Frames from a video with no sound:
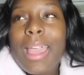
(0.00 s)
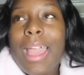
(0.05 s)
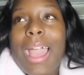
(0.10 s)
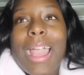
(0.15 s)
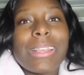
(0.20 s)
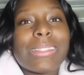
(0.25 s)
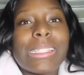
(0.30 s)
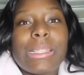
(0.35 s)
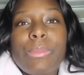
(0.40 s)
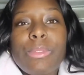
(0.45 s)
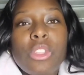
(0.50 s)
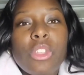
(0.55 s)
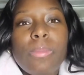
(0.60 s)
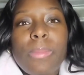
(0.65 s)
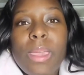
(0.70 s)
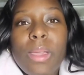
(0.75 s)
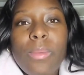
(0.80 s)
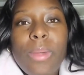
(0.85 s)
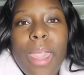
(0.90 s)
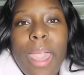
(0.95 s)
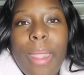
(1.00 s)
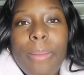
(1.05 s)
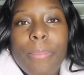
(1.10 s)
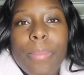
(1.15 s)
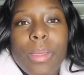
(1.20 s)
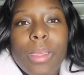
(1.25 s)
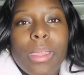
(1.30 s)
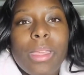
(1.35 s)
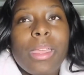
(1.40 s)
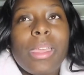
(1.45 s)
I said, what you mean what
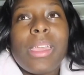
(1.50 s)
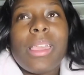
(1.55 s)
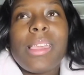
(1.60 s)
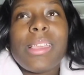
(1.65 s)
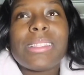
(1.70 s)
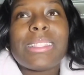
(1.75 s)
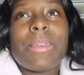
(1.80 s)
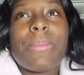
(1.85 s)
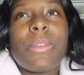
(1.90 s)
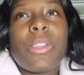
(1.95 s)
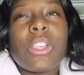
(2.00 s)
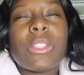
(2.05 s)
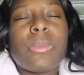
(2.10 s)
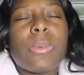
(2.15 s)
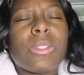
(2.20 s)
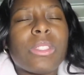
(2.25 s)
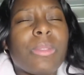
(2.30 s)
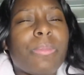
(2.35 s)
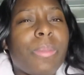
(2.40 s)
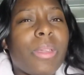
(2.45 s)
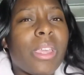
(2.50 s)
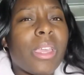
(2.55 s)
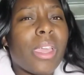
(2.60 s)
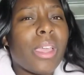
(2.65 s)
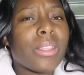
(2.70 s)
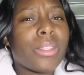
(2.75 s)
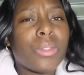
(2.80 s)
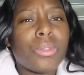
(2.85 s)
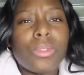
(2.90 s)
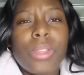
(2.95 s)
happened? He said, man, you're supposed to be here
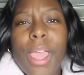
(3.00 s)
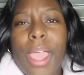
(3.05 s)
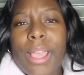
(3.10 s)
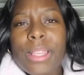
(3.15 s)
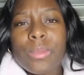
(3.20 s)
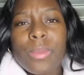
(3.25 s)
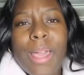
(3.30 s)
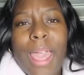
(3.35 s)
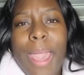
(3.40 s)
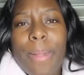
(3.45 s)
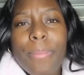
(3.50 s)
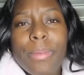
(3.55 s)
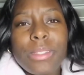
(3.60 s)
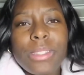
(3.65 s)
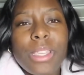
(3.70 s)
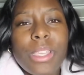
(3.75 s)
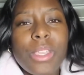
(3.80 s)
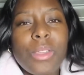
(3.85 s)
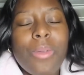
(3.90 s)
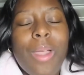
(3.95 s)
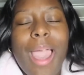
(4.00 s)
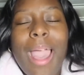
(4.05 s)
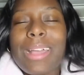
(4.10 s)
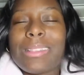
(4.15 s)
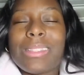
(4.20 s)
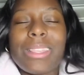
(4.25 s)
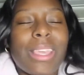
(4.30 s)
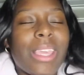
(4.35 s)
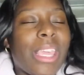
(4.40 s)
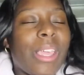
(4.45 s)
in 2 days, what happened to you? I
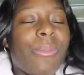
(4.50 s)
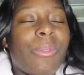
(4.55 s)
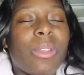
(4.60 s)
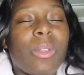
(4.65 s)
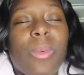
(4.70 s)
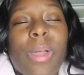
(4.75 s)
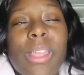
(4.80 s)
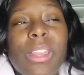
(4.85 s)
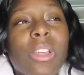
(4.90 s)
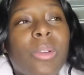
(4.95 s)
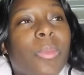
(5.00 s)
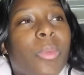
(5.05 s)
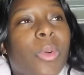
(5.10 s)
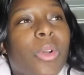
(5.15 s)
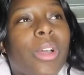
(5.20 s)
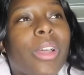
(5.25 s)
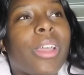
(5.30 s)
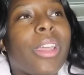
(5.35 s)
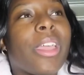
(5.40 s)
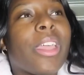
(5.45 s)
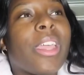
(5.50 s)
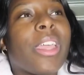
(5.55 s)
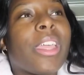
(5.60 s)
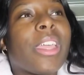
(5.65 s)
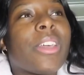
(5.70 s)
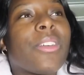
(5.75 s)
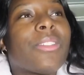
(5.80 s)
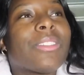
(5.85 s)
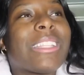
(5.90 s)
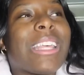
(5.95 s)
said, he didn't want to wait no more.
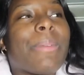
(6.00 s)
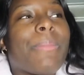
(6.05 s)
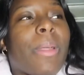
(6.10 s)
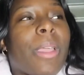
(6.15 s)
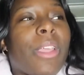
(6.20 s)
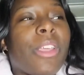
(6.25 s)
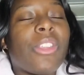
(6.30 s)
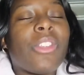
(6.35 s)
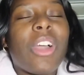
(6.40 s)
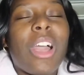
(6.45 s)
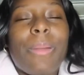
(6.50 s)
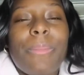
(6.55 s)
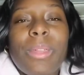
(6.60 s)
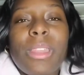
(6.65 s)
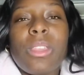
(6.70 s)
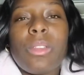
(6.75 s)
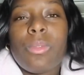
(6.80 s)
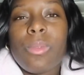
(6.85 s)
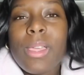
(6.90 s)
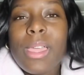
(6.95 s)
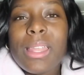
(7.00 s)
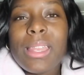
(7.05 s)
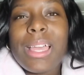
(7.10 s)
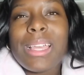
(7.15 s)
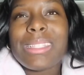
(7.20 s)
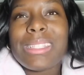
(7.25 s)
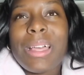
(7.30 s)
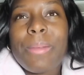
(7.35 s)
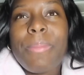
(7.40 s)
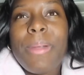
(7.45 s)
He was like, man, you know how many red
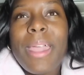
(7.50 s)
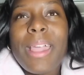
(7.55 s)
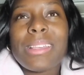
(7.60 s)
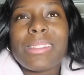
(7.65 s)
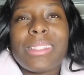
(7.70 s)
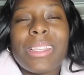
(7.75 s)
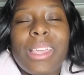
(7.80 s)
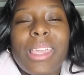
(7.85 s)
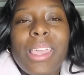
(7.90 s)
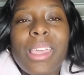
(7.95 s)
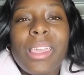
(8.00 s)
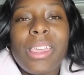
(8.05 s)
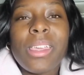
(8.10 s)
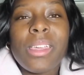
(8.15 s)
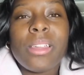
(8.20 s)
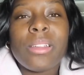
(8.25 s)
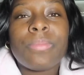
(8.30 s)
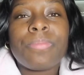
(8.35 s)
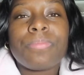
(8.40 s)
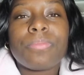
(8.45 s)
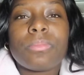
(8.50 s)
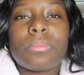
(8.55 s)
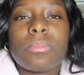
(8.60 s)
lights I passed to get here?